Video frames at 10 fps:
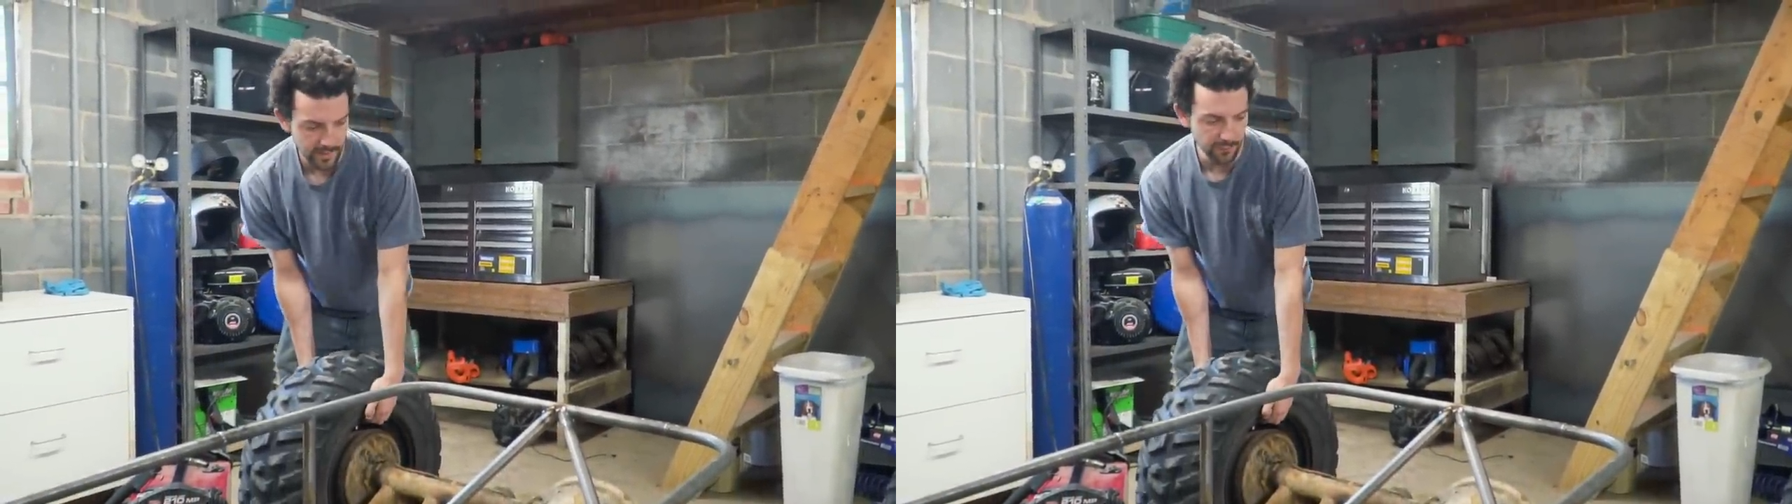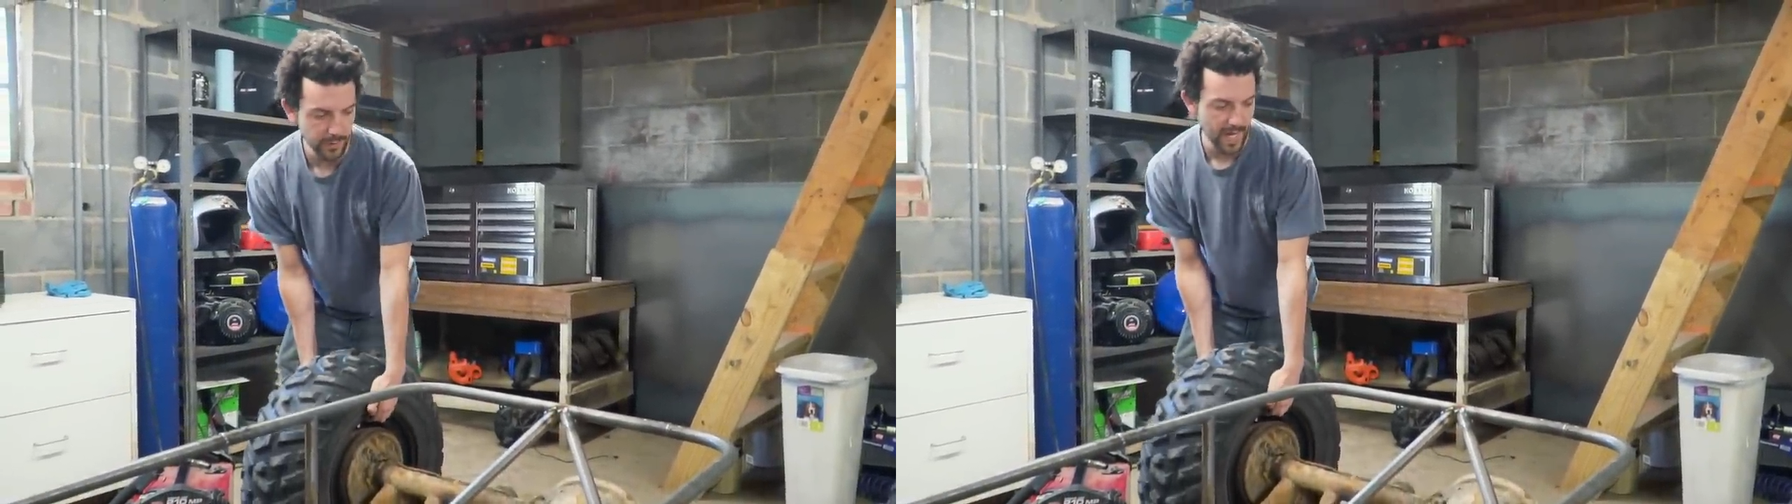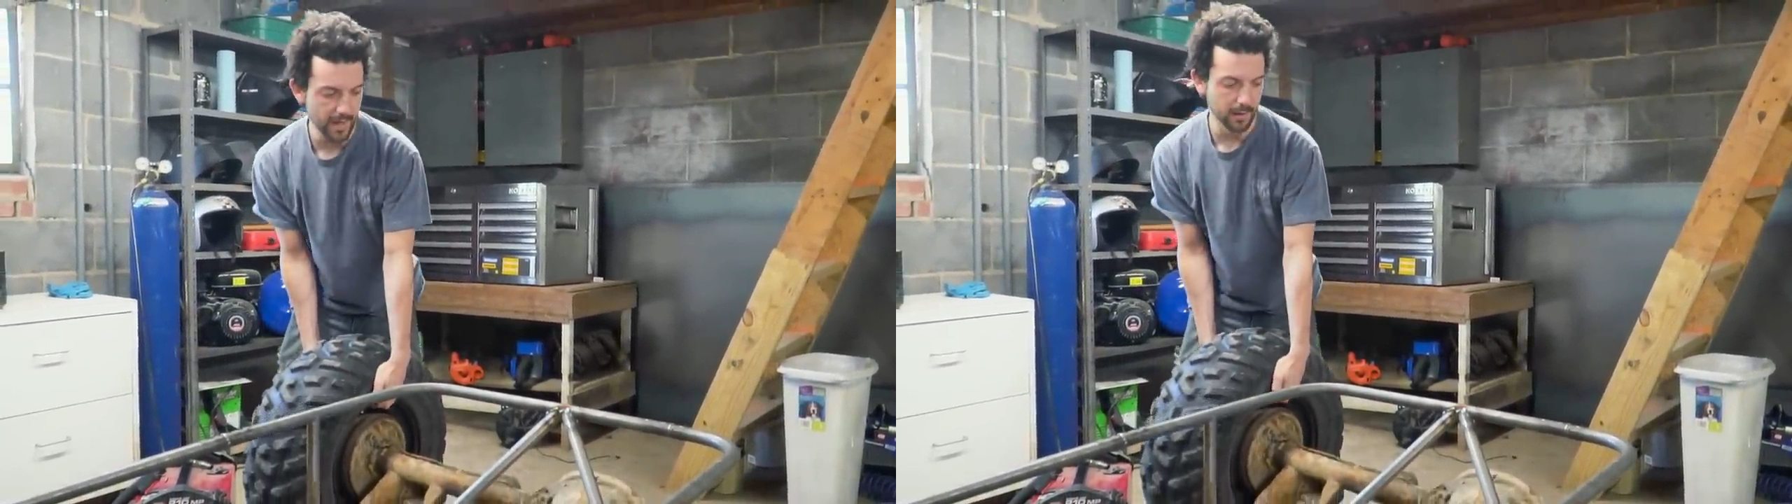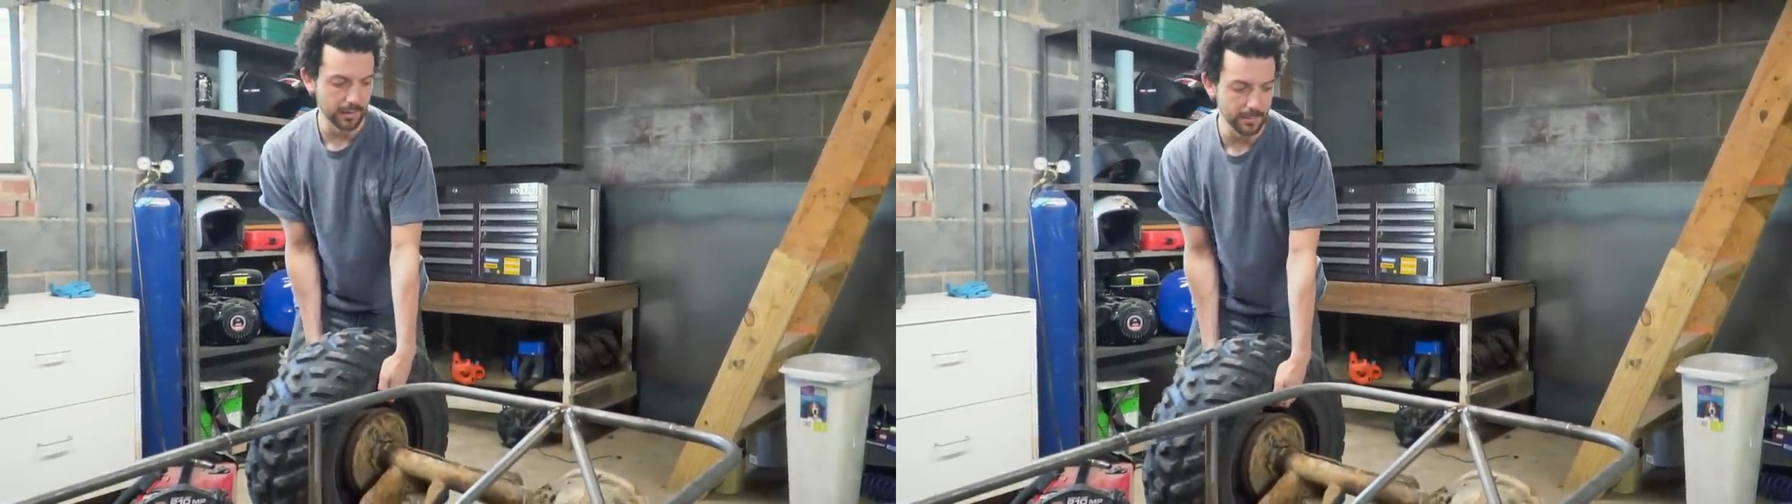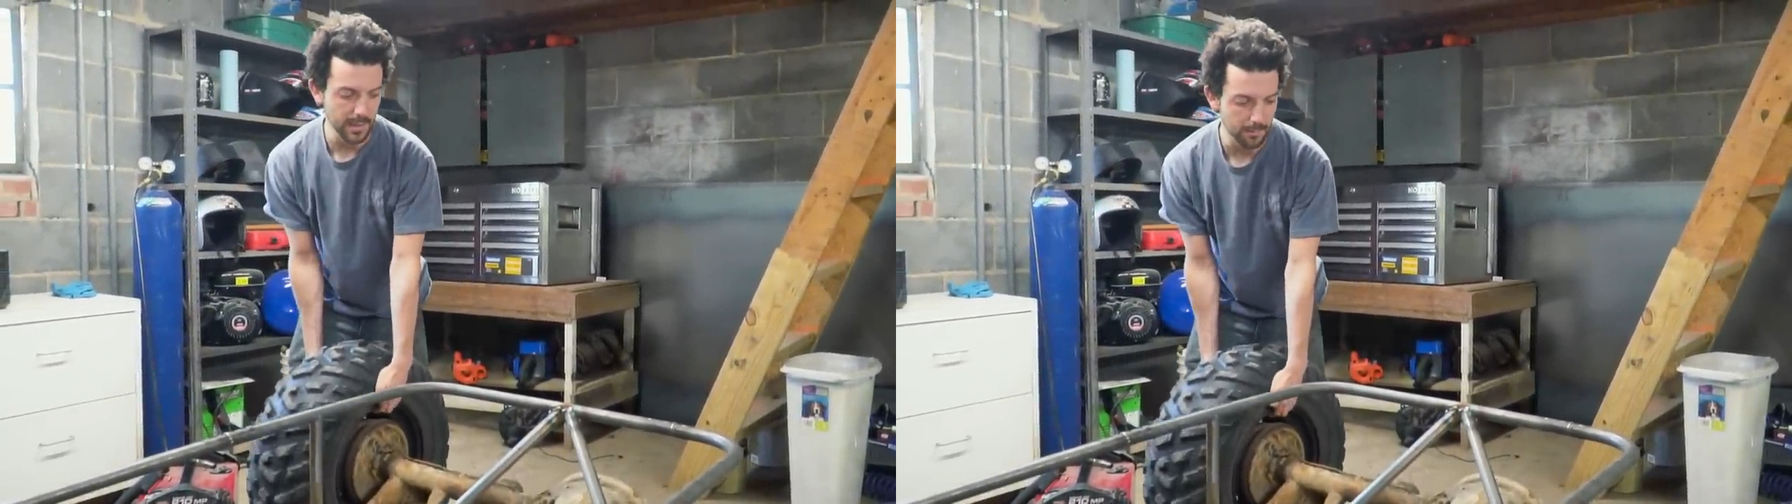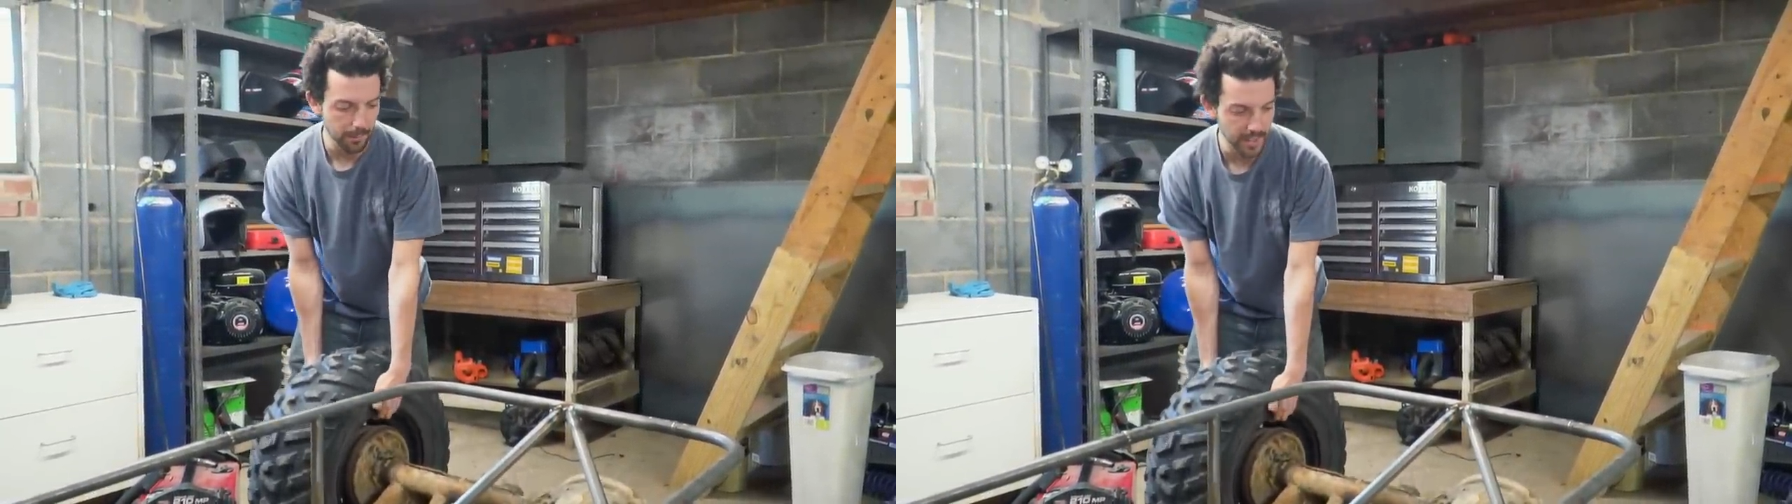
if we had an unlimited